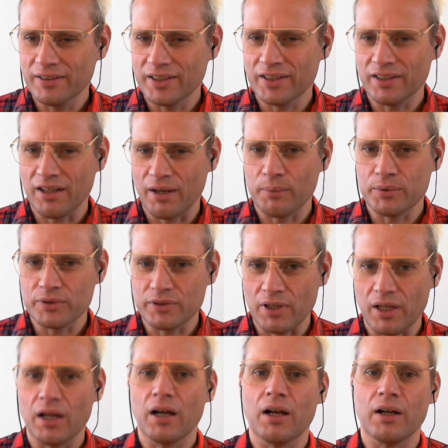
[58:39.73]
You know, it was
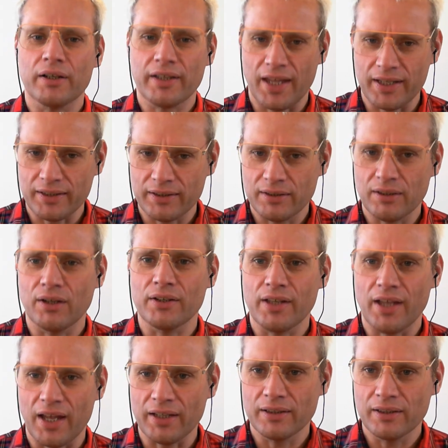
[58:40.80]
like, oh,
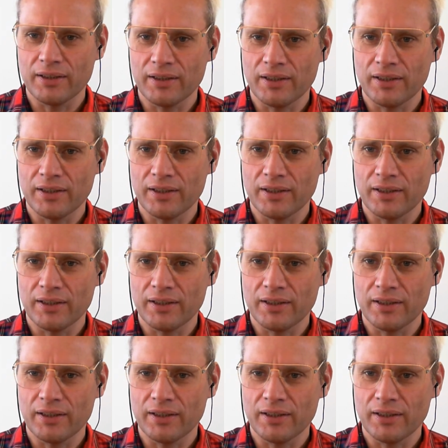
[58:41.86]
okay.